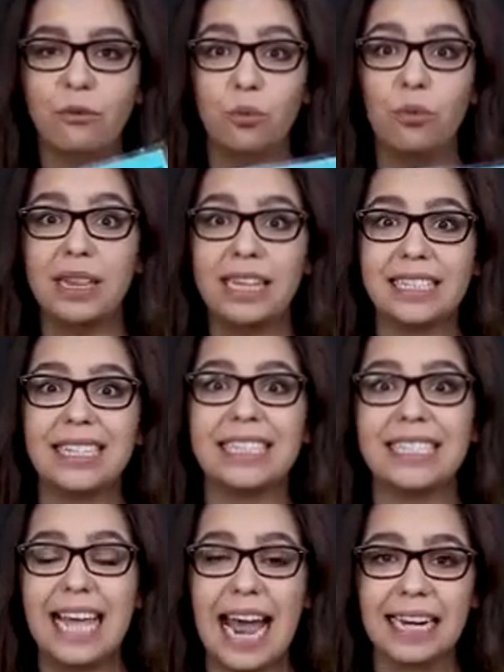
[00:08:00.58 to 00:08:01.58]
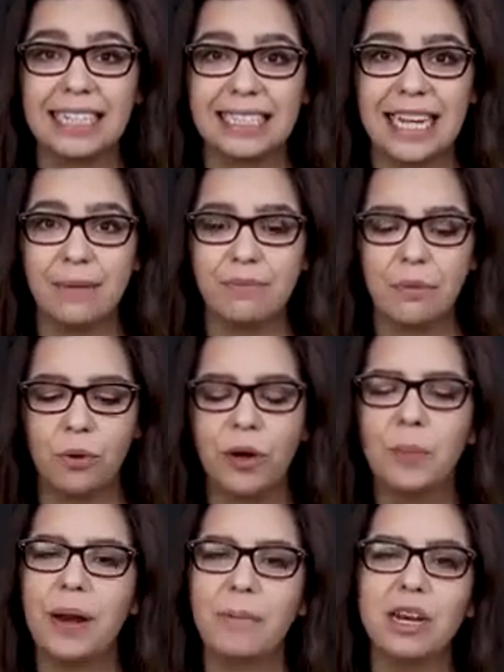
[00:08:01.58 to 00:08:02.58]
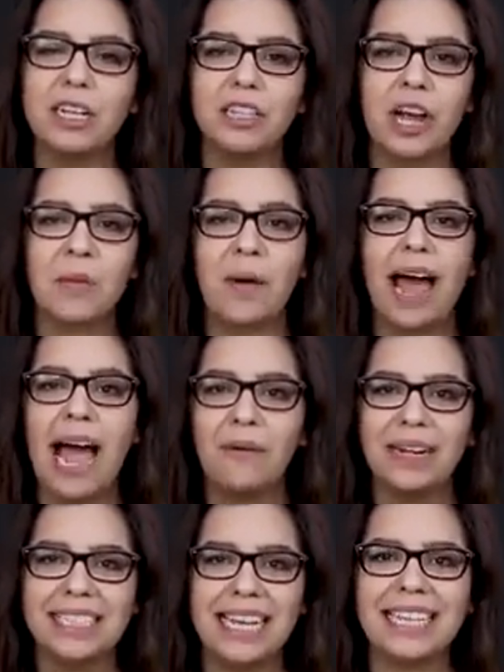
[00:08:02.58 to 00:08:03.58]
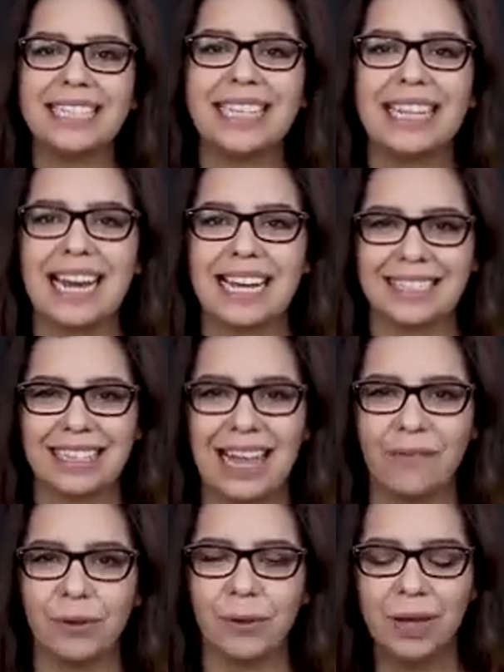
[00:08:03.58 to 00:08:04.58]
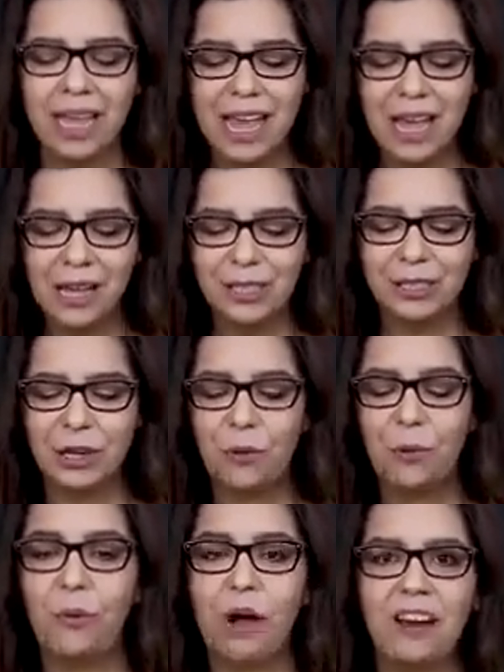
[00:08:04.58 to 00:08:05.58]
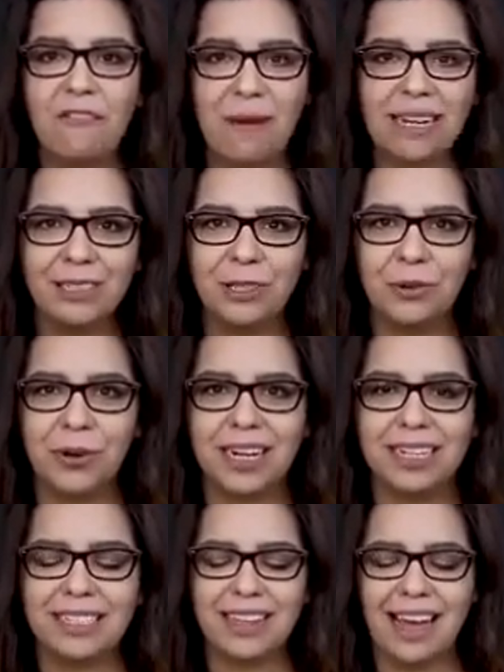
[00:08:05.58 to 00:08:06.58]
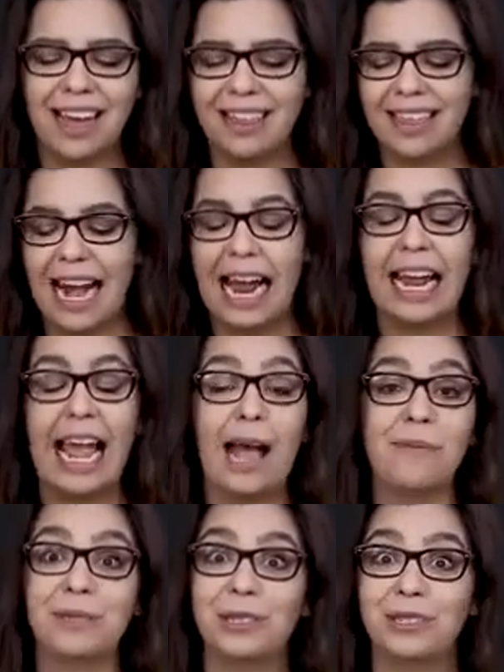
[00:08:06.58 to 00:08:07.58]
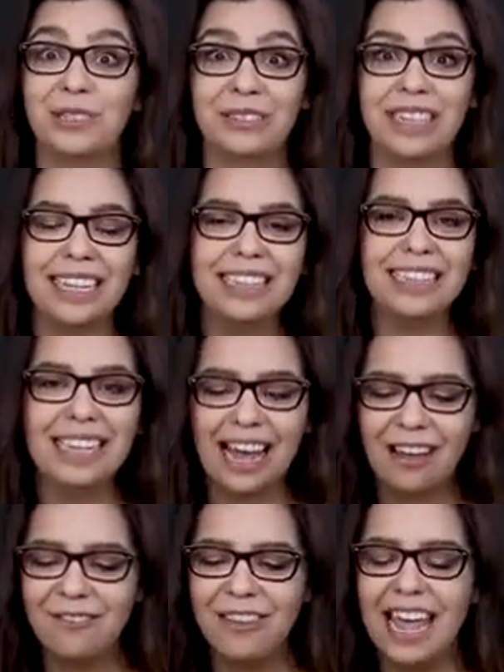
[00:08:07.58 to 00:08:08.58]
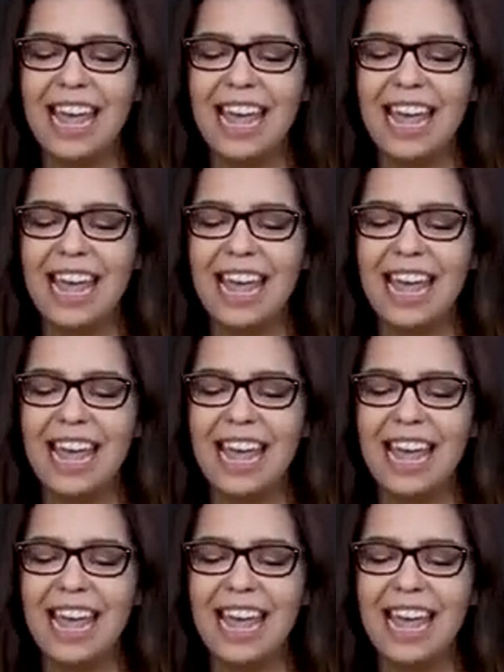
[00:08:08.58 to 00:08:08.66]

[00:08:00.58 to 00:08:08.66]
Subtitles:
of with this exact same board, but I'm going to talk about how I take it to the next level. So one of my stories that I absolutely love